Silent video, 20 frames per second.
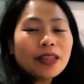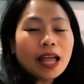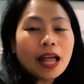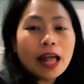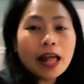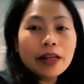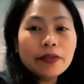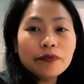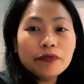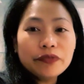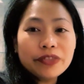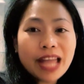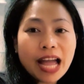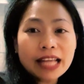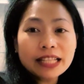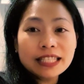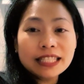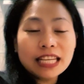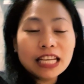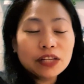And
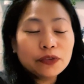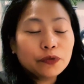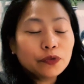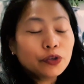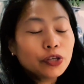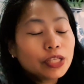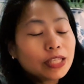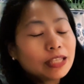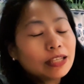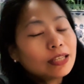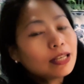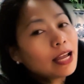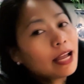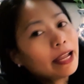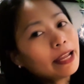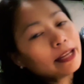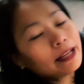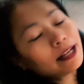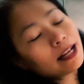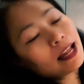that's it for
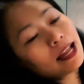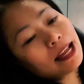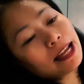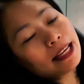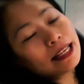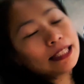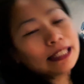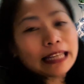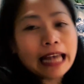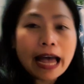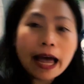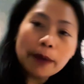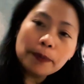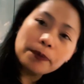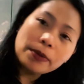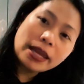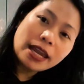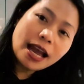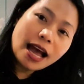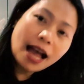tonight, guys.
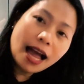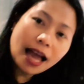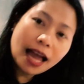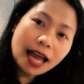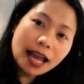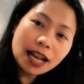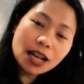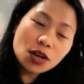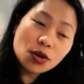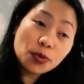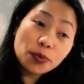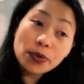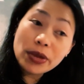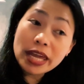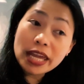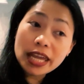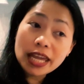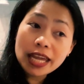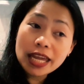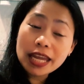Happy
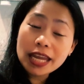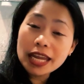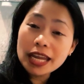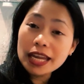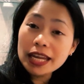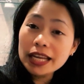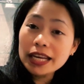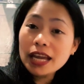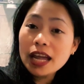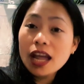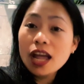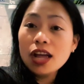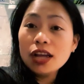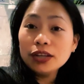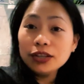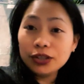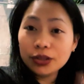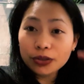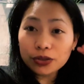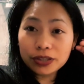Halloween!
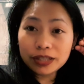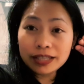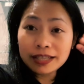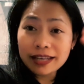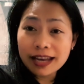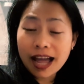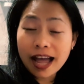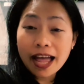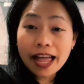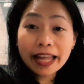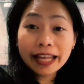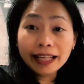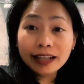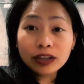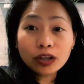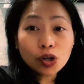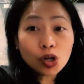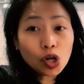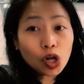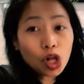Good night
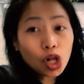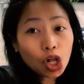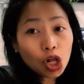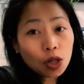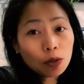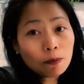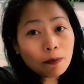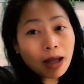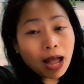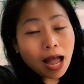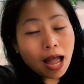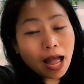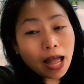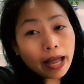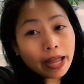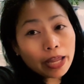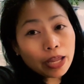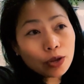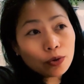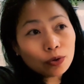all!
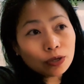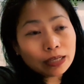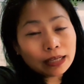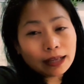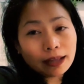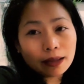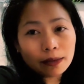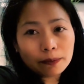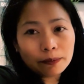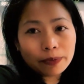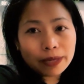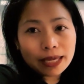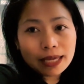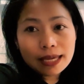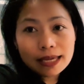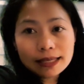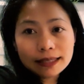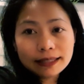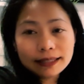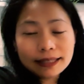Maayong
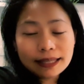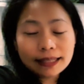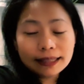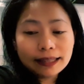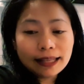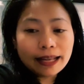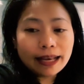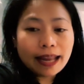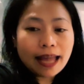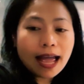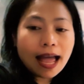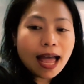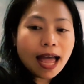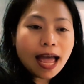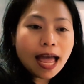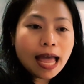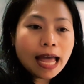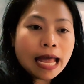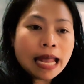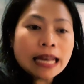gabi sa
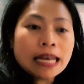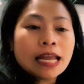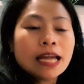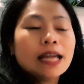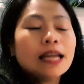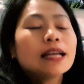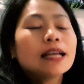tanan!